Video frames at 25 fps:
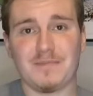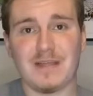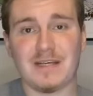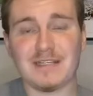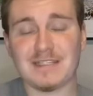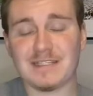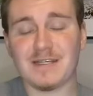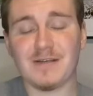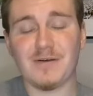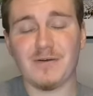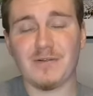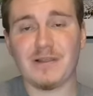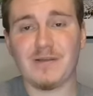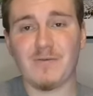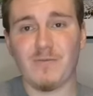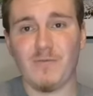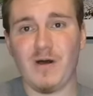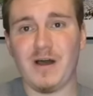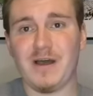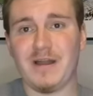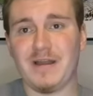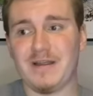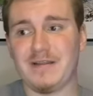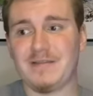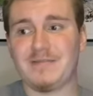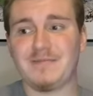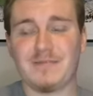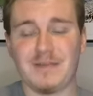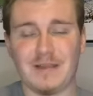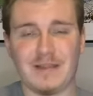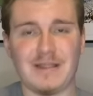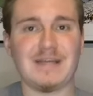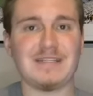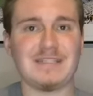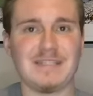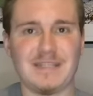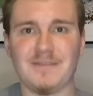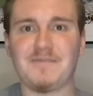That's the only one, and
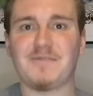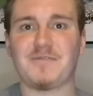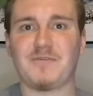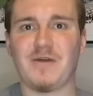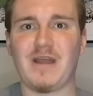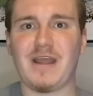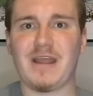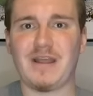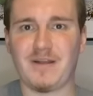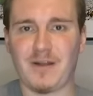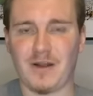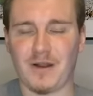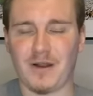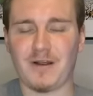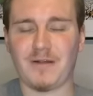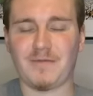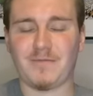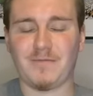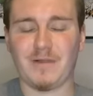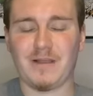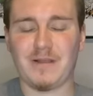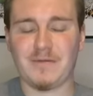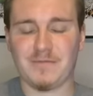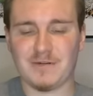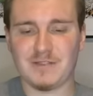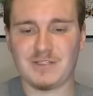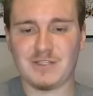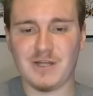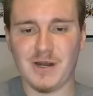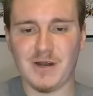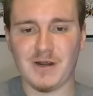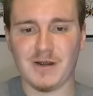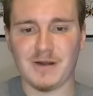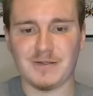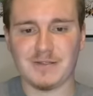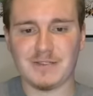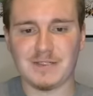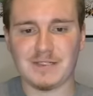that's if Greg Kerkvliet
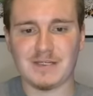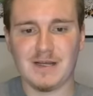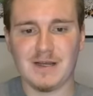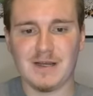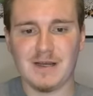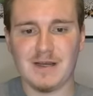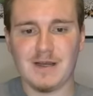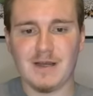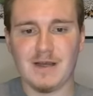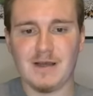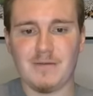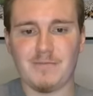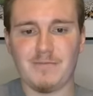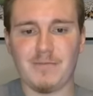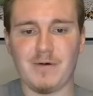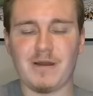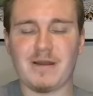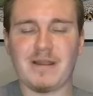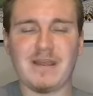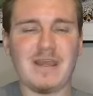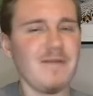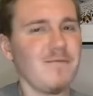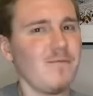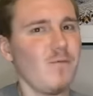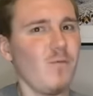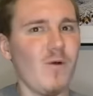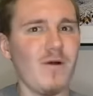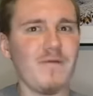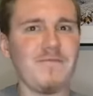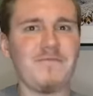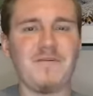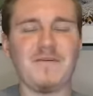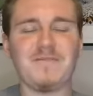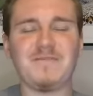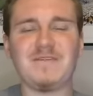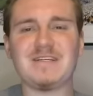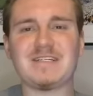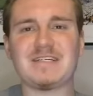returns. But even
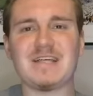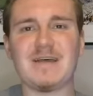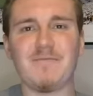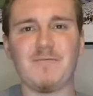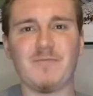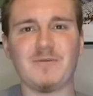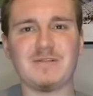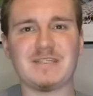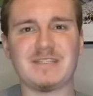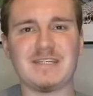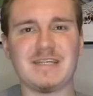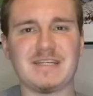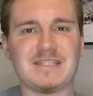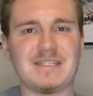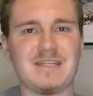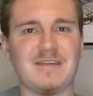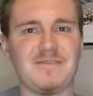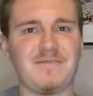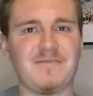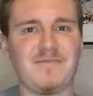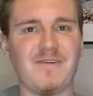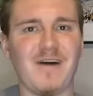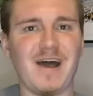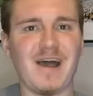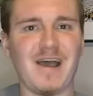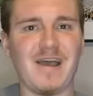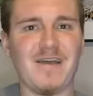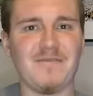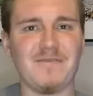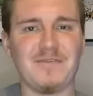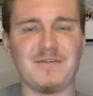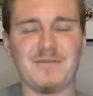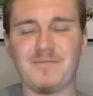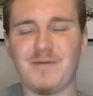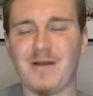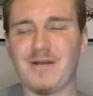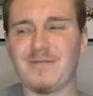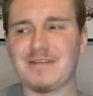157, 165,
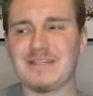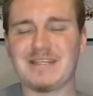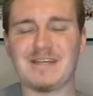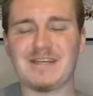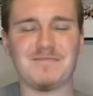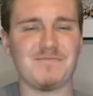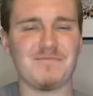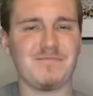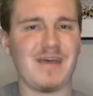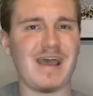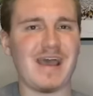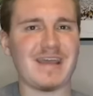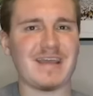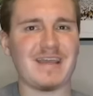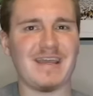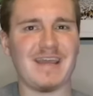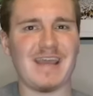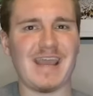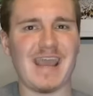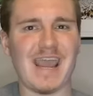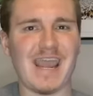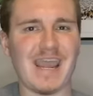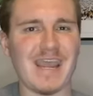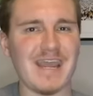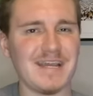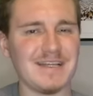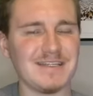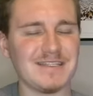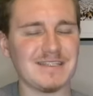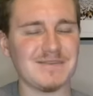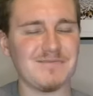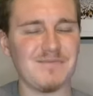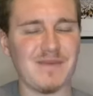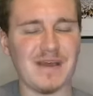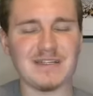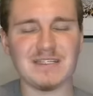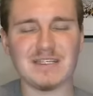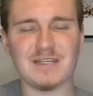you're probably sitting back at Haines
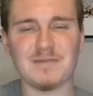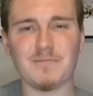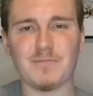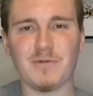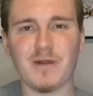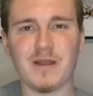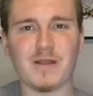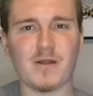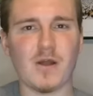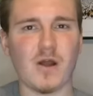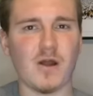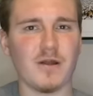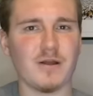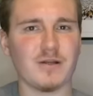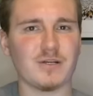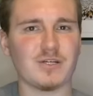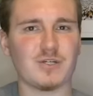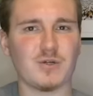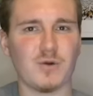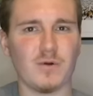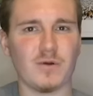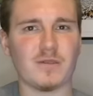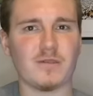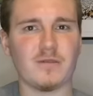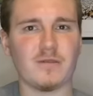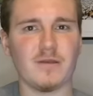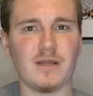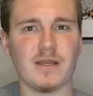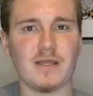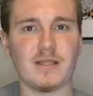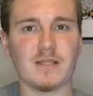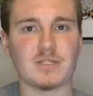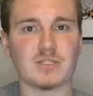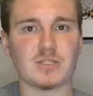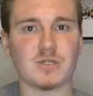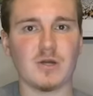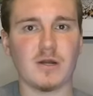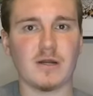and Mesenbrink aren't a sure thing in
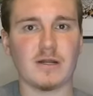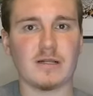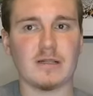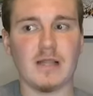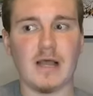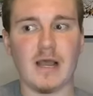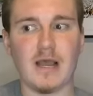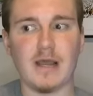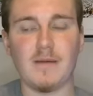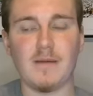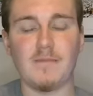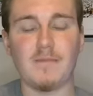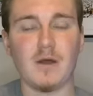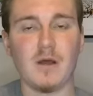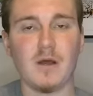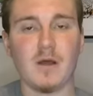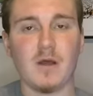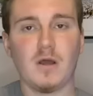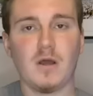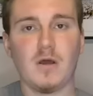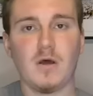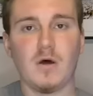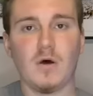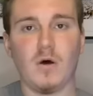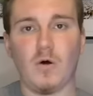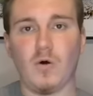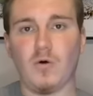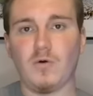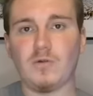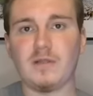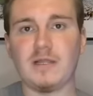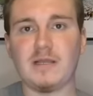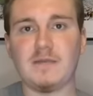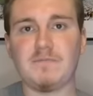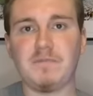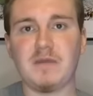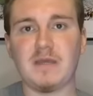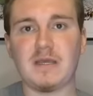the starting lineup
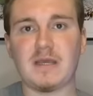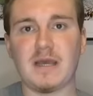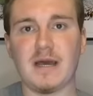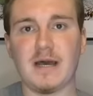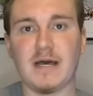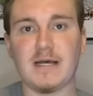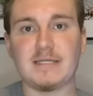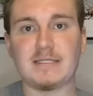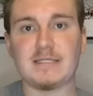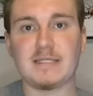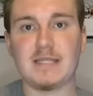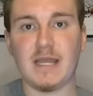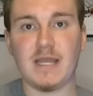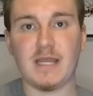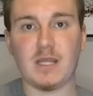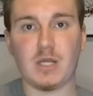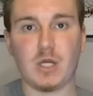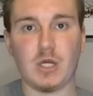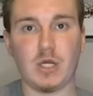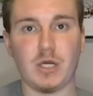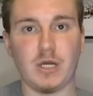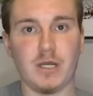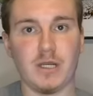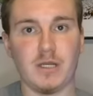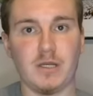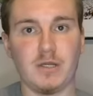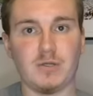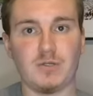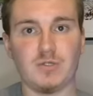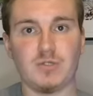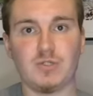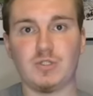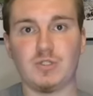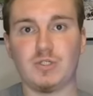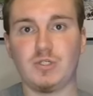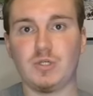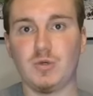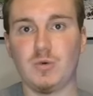only because they could
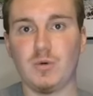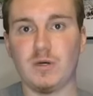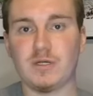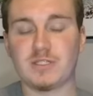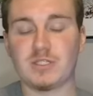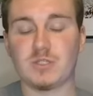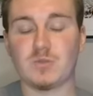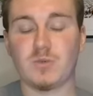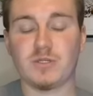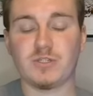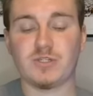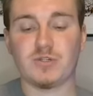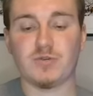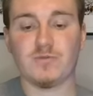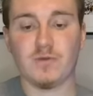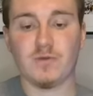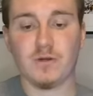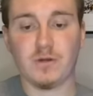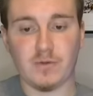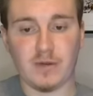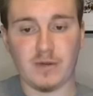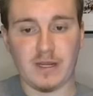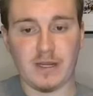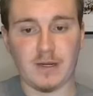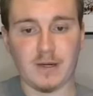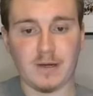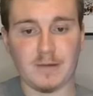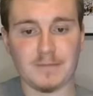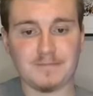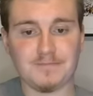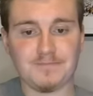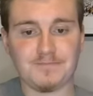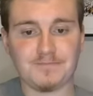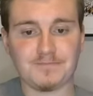do a switcheroo here.